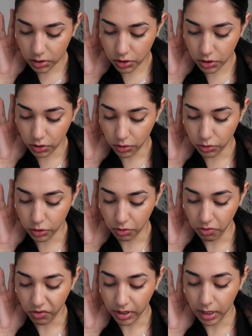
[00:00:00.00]
to
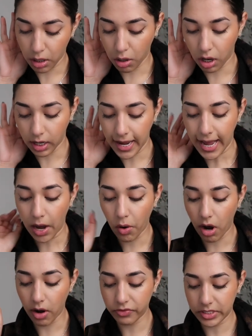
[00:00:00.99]
do a video on how
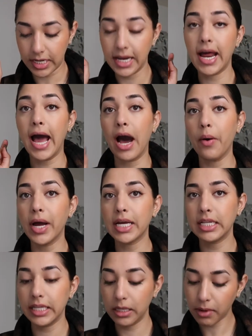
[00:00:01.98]
often and how I
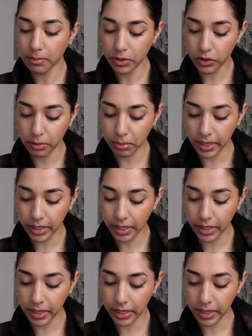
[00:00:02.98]
clean my beauty